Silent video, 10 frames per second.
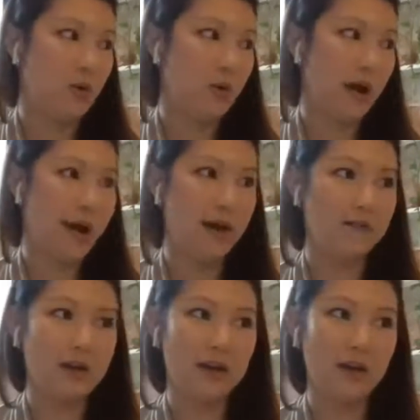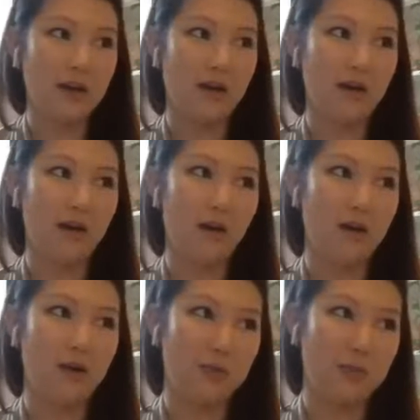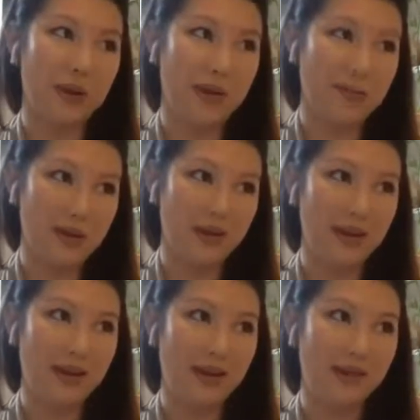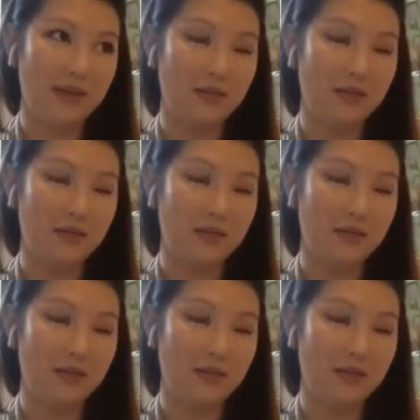having our new baby,